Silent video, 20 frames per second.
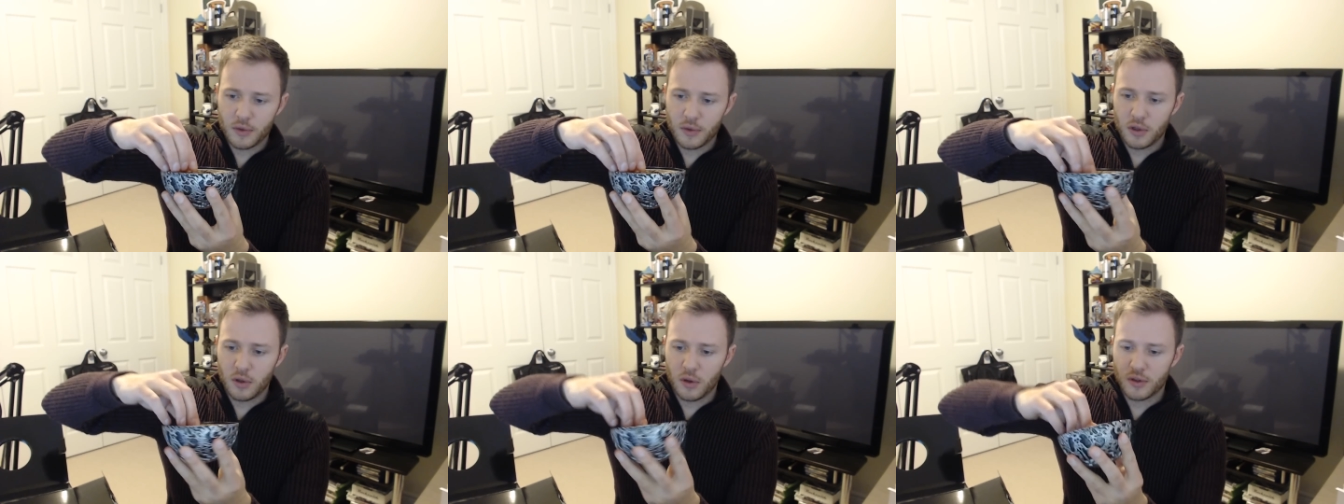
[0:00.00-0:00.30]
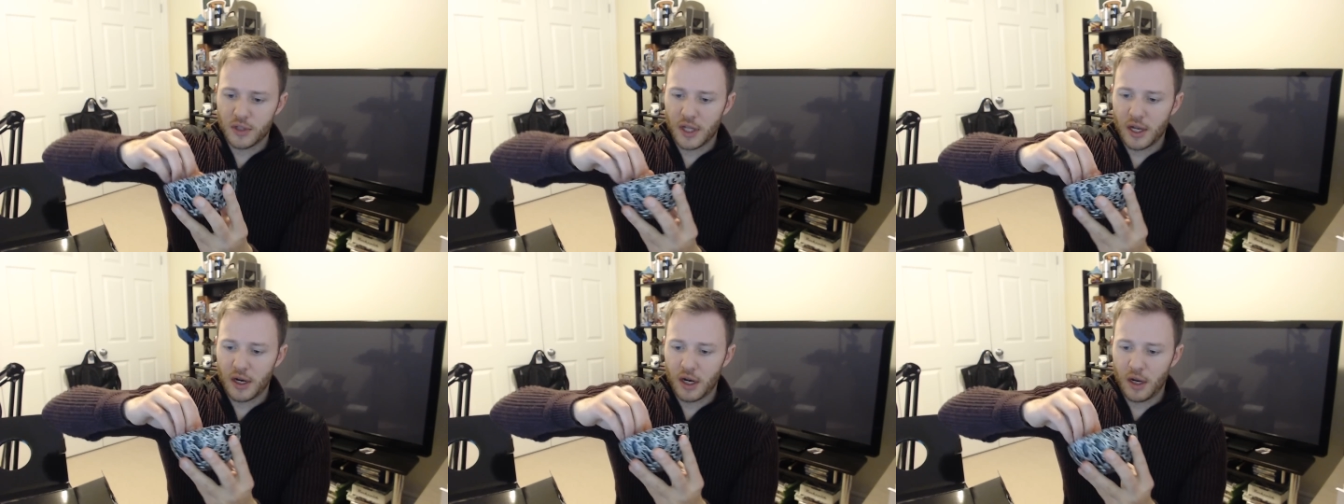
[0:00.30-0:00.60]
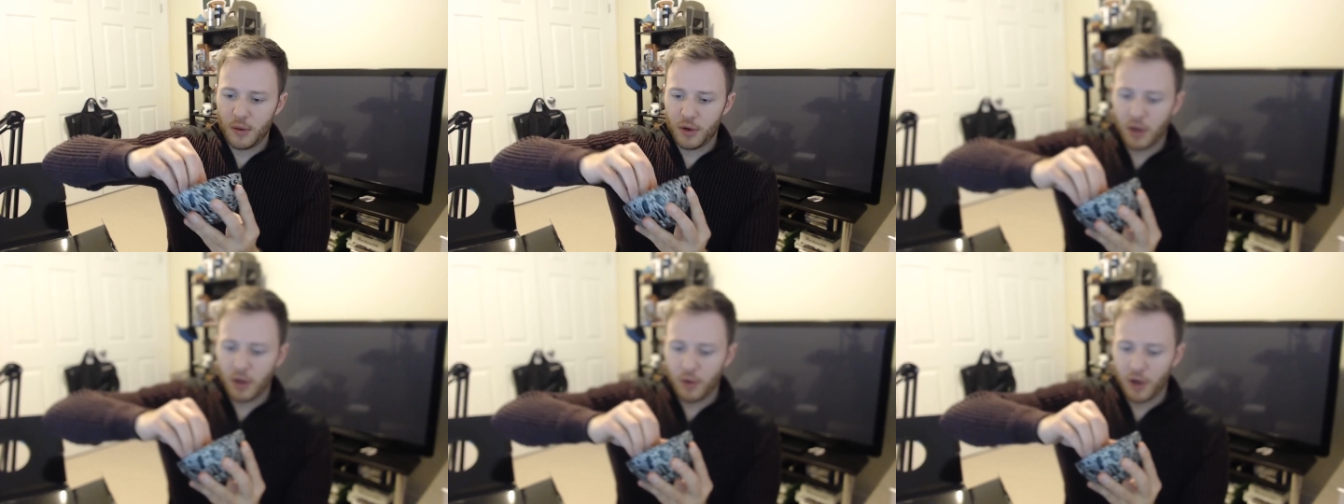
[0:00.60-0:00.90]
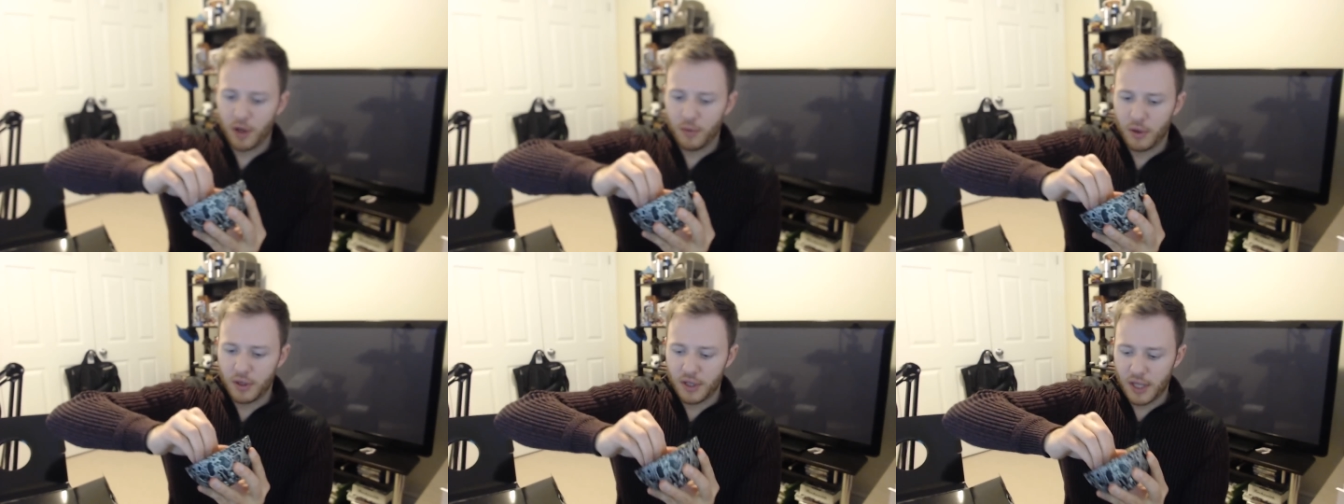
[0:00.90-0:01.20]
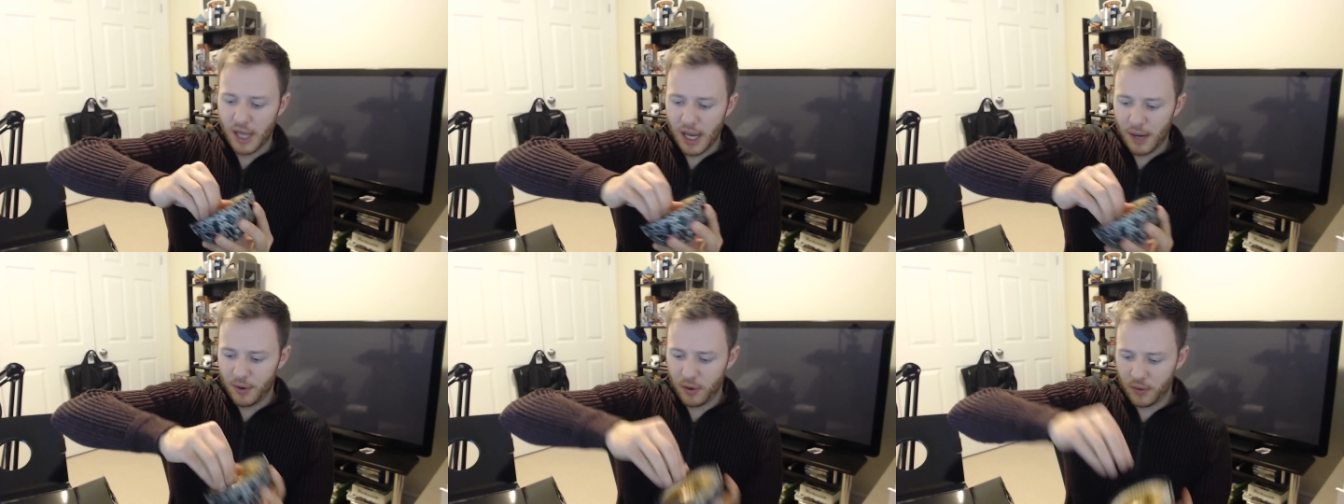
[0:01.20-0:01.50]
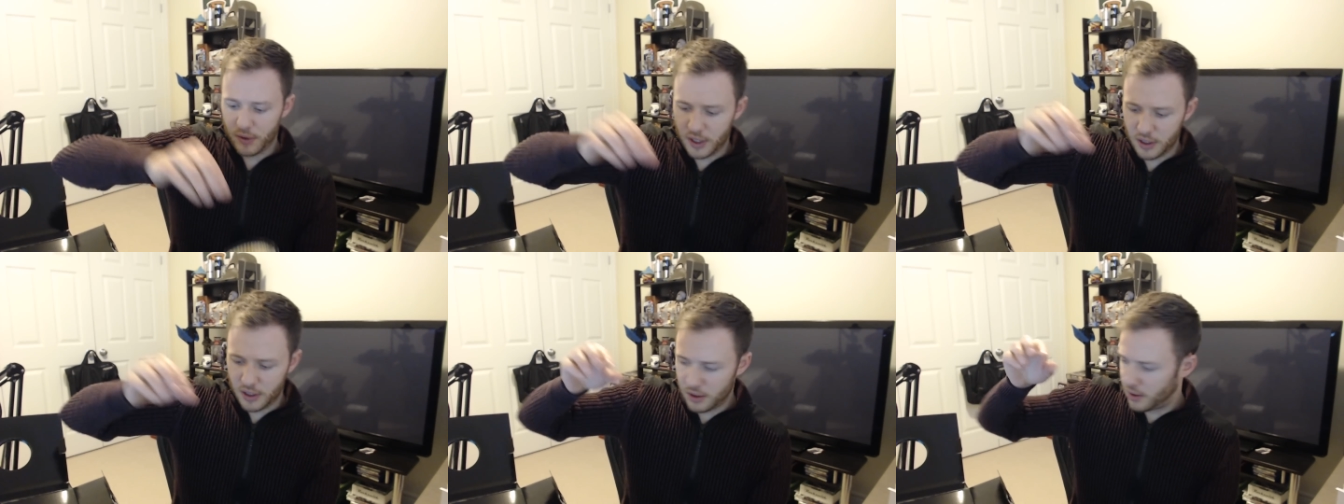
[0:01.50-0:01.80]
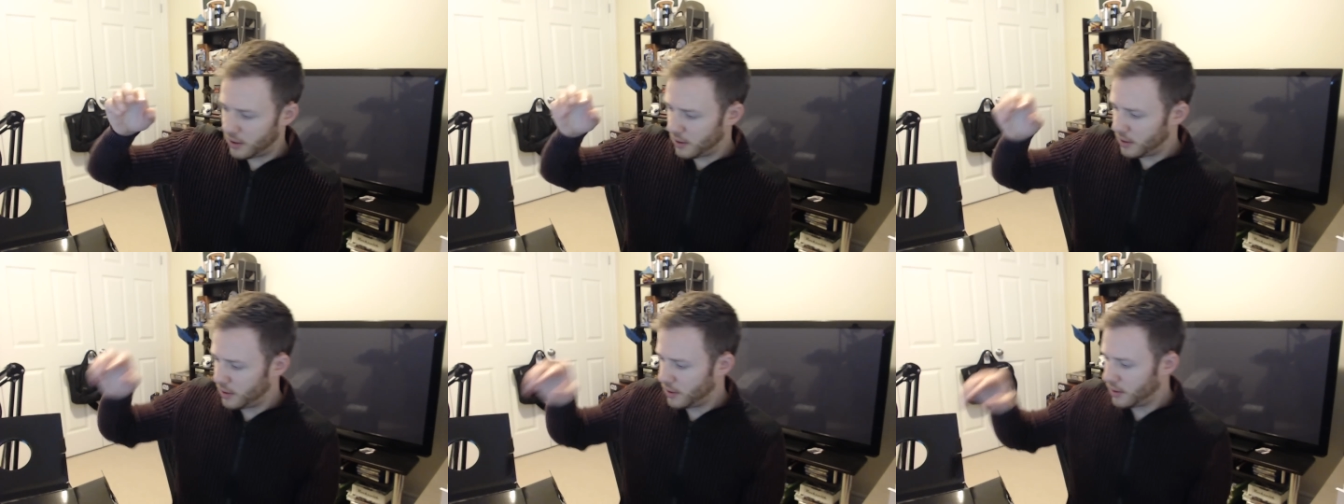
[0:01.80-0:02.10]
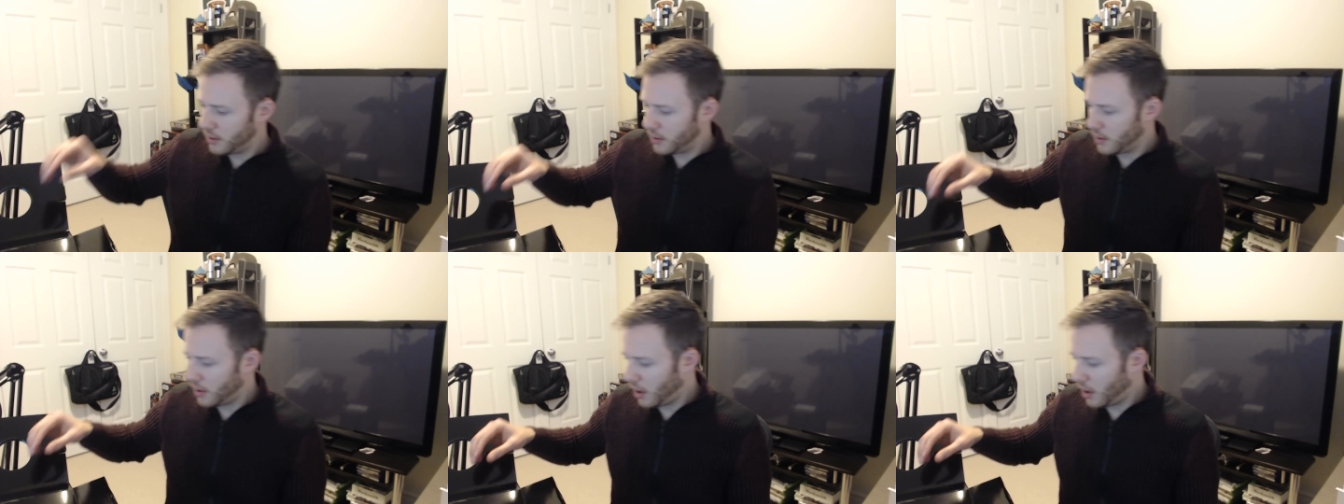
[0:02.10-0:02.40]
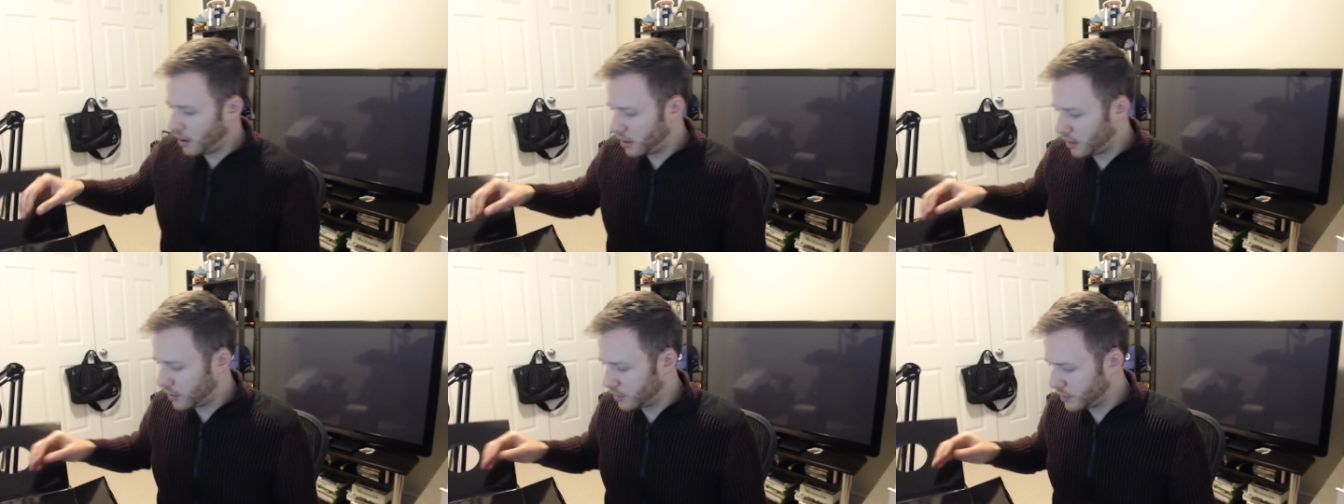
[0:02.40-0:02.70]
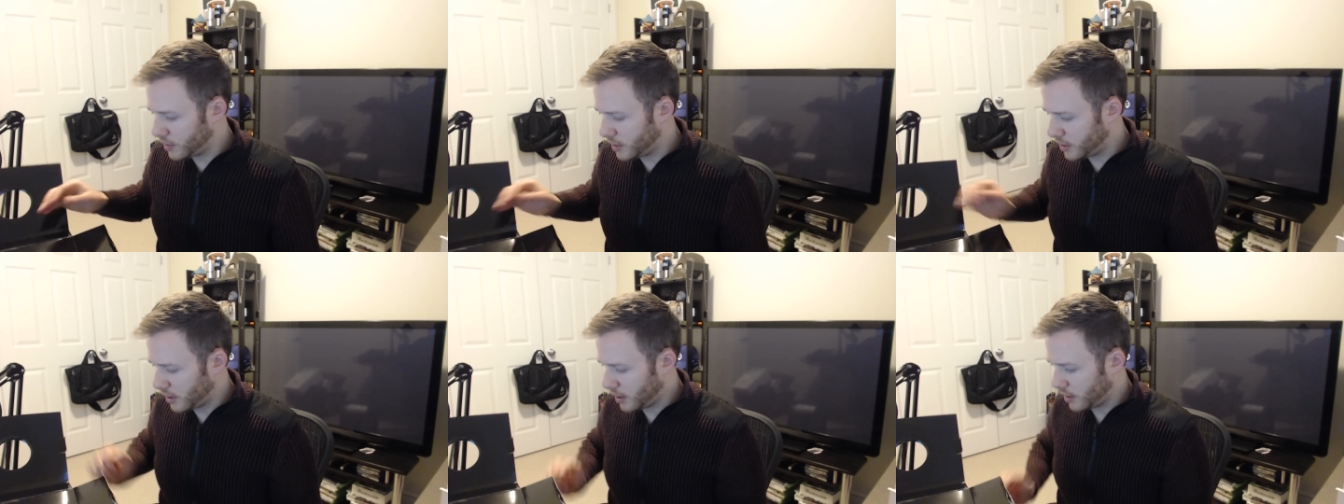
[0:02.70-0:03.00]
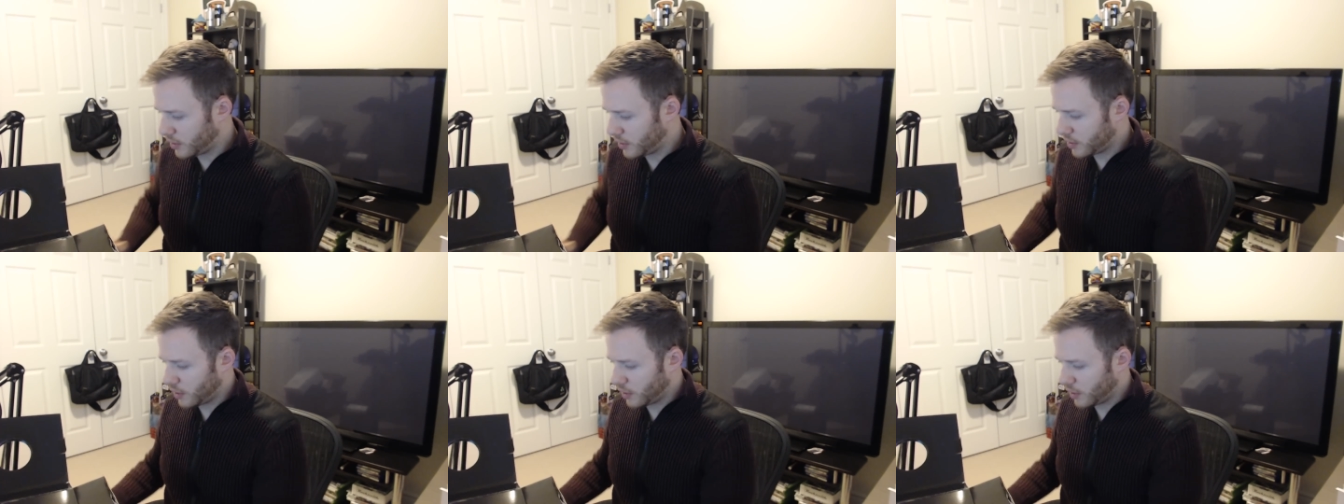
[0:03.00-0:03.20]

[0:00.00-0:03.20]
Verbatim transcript: Close that up. We're not worried about that. We don't need the all of those details.